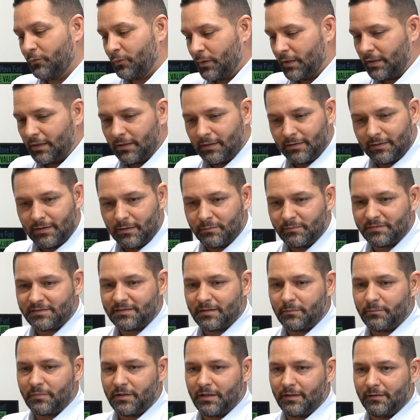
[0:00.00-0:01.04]
if we can get them
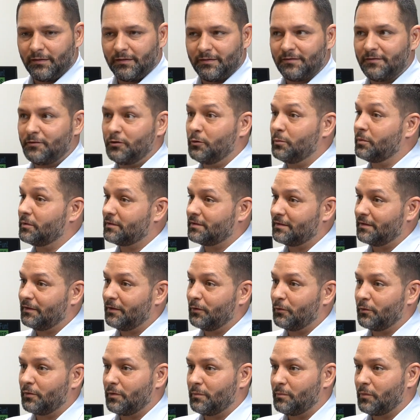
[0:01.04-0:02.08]
something that's 2%
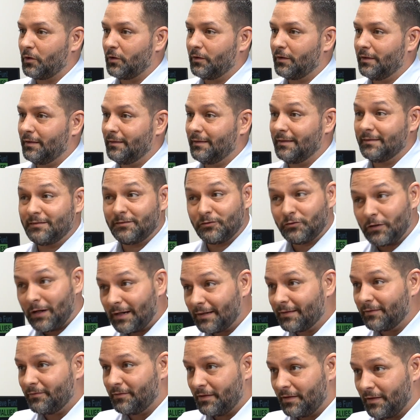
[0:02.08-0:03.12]
lower than market, that's
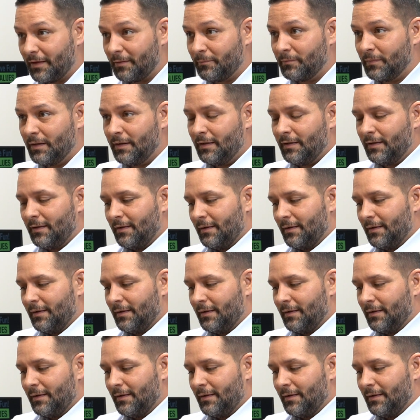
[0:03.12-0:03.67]
attractive to them.